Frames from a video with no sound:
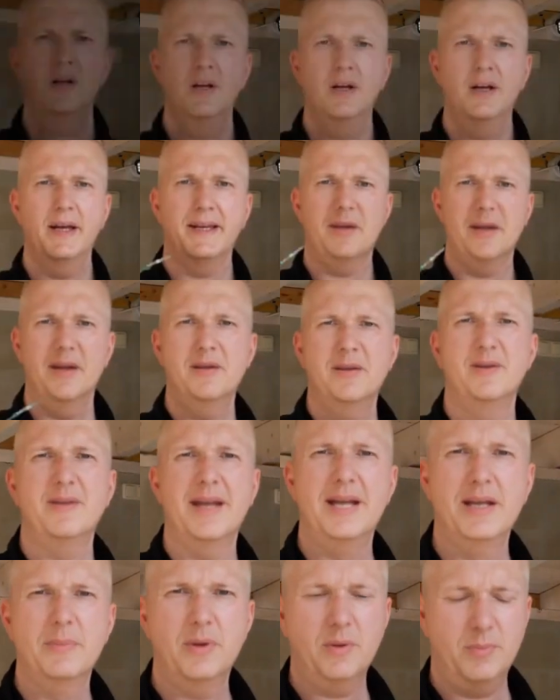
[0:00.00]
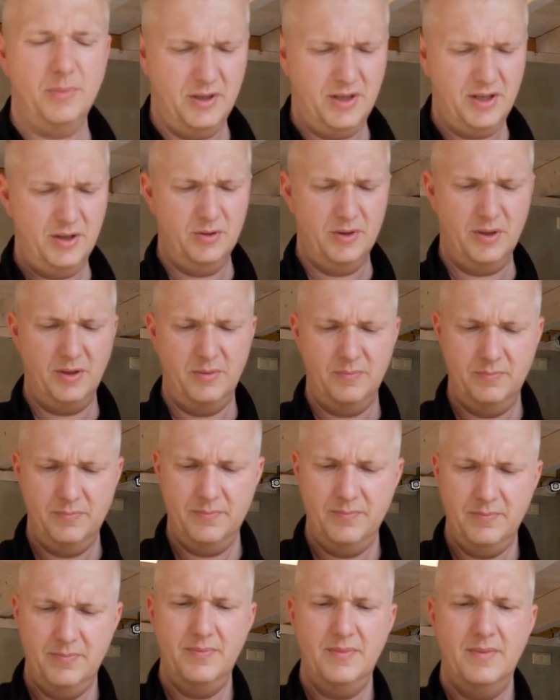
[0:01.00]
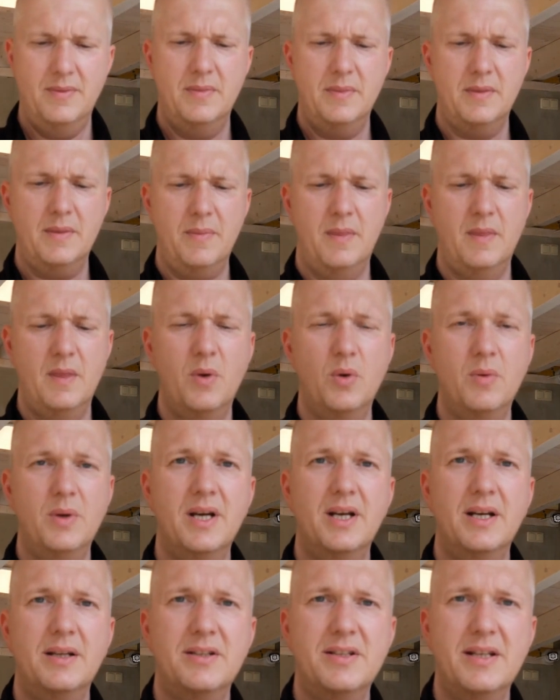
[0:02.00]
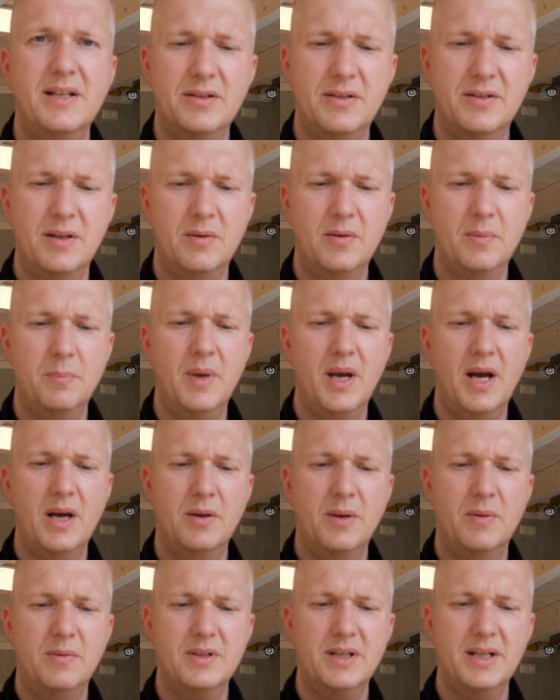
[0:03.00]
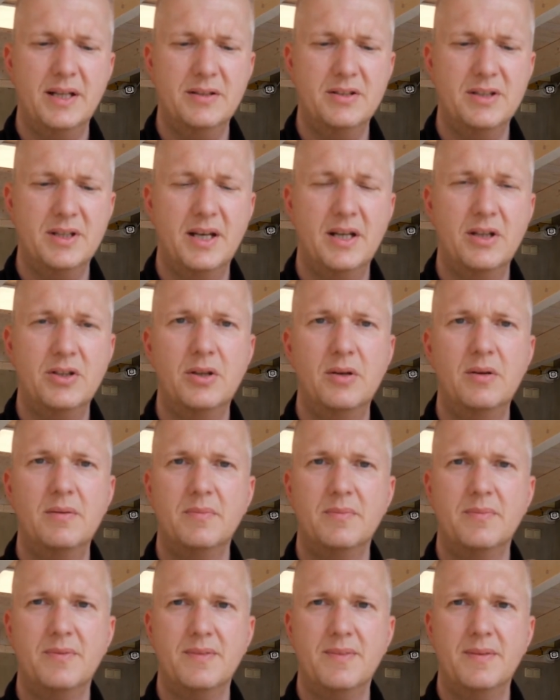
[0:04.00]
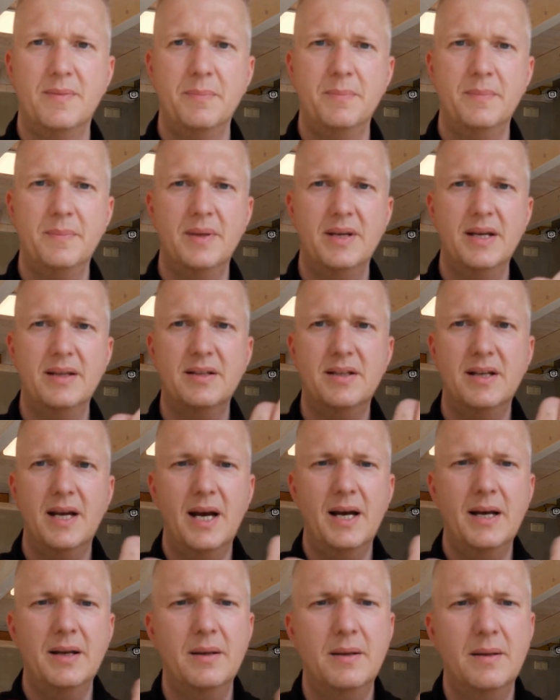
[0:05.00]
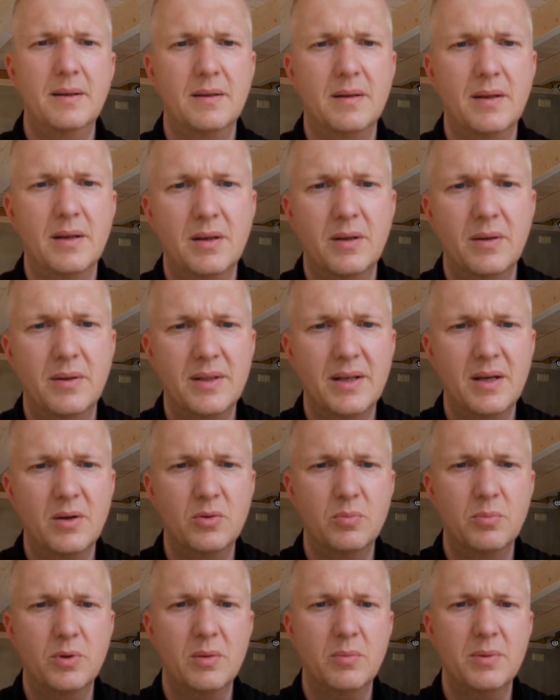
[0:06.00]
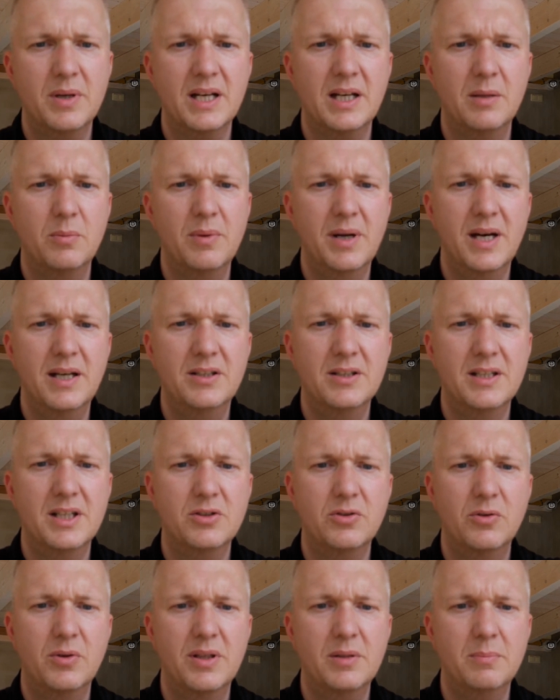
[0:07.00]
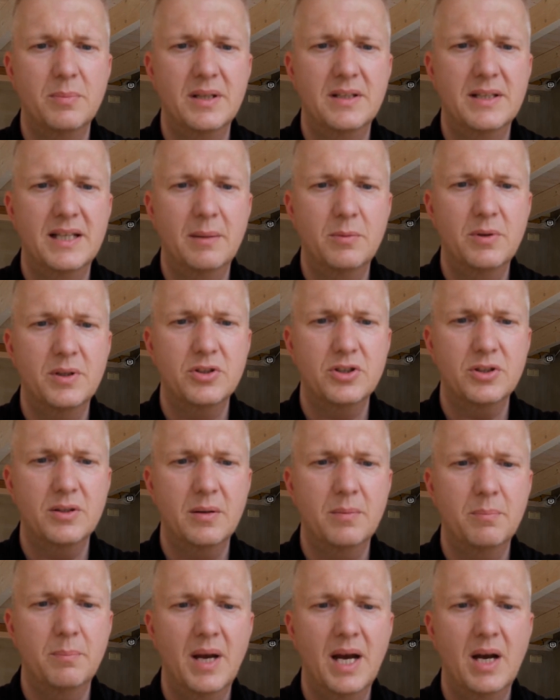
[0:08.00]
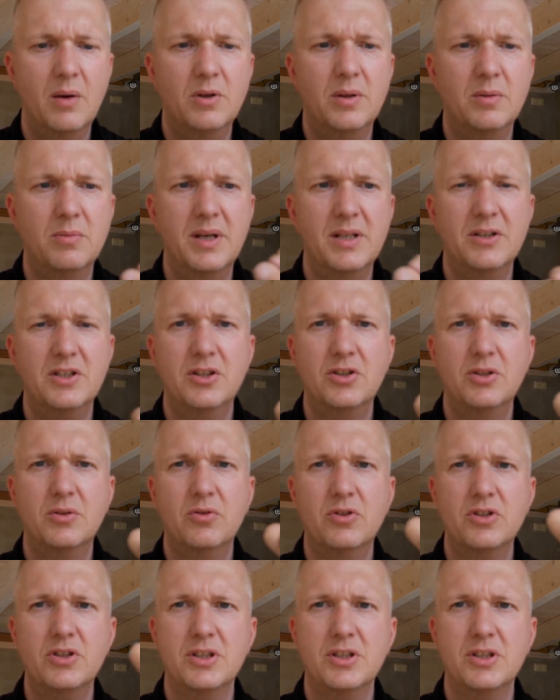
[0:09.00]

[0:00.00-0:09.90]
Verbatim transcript: spot in the cable material. Only consists of a part of the insulation. Inside, the aluminum cable has literally been damaged. Powder residues